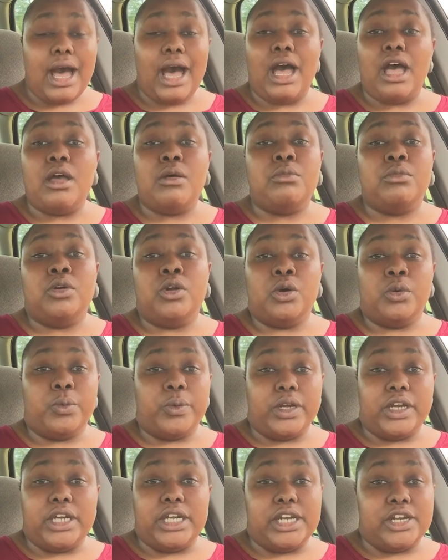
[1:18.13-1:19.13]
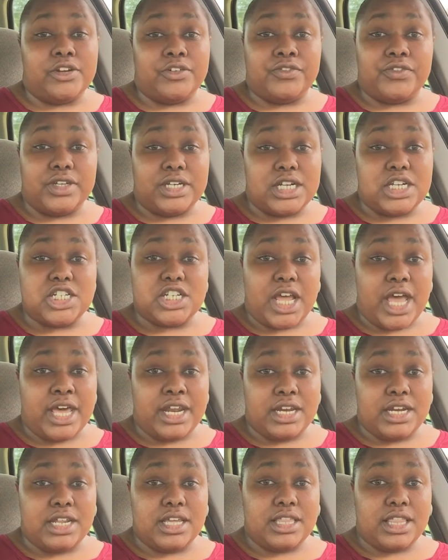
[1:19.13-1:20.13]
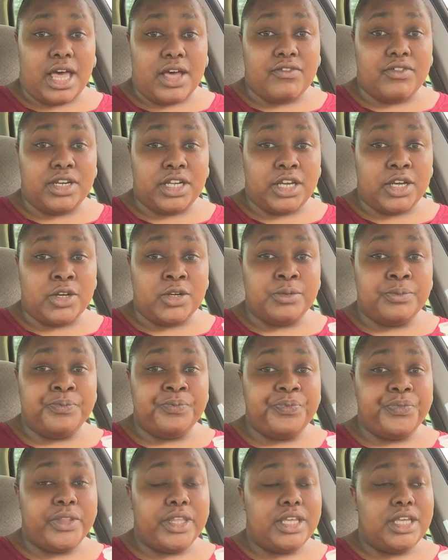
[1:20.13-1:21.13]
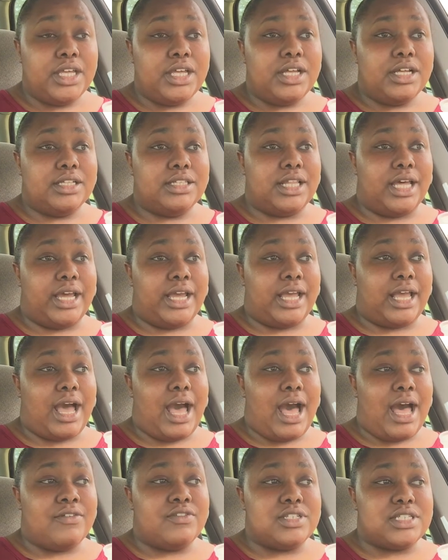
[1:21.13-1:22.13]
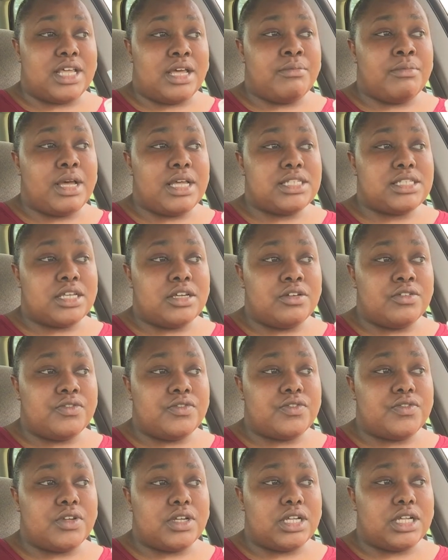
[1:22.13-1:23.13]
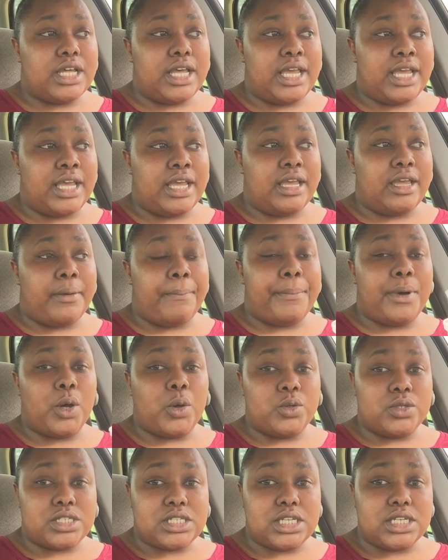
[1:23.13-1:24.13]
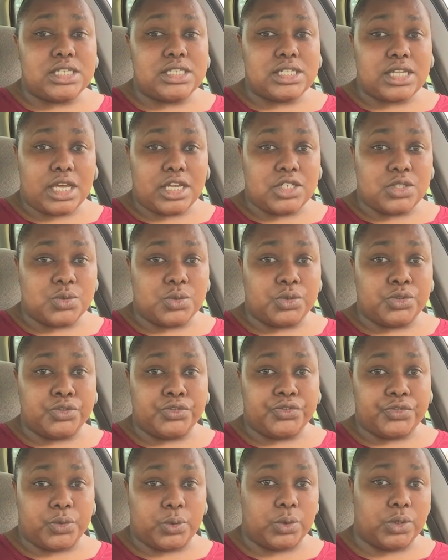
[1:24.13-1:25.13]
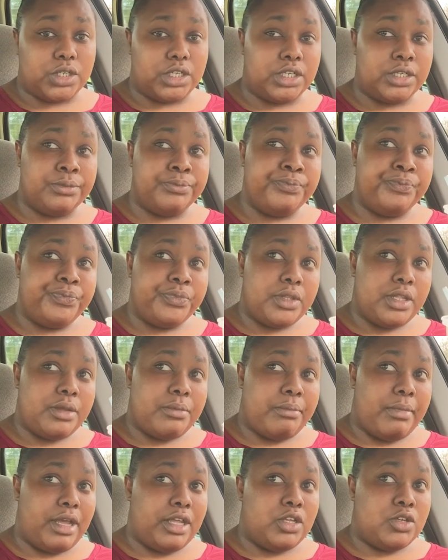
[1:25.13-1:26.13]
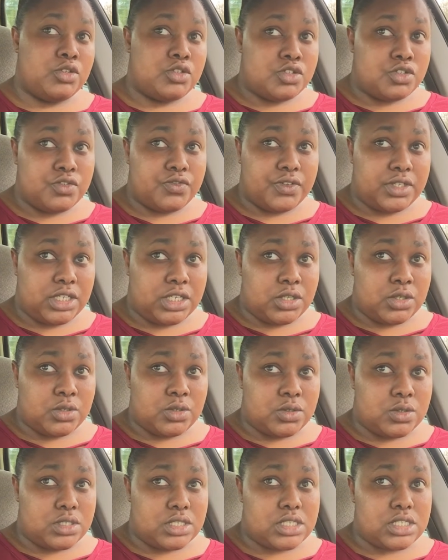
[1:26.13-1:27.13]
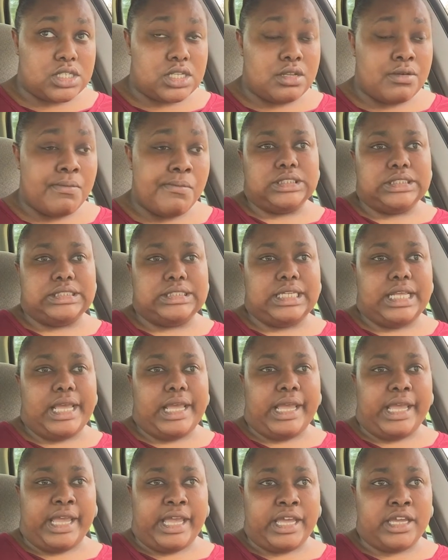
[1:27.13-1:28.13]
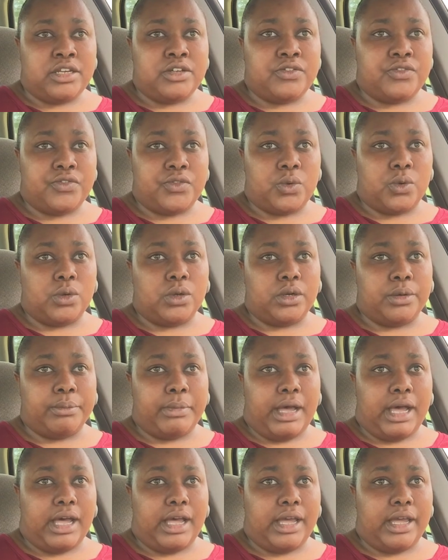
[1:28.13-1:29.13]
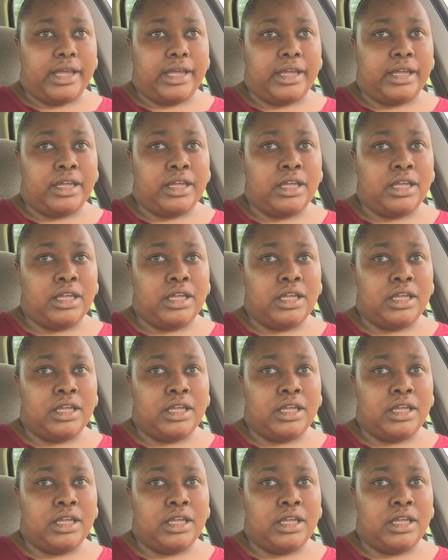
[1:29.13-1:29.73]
I am nowhere near finished editing that video. Like, I've set myself a posting schedule for my YouTube videos and for my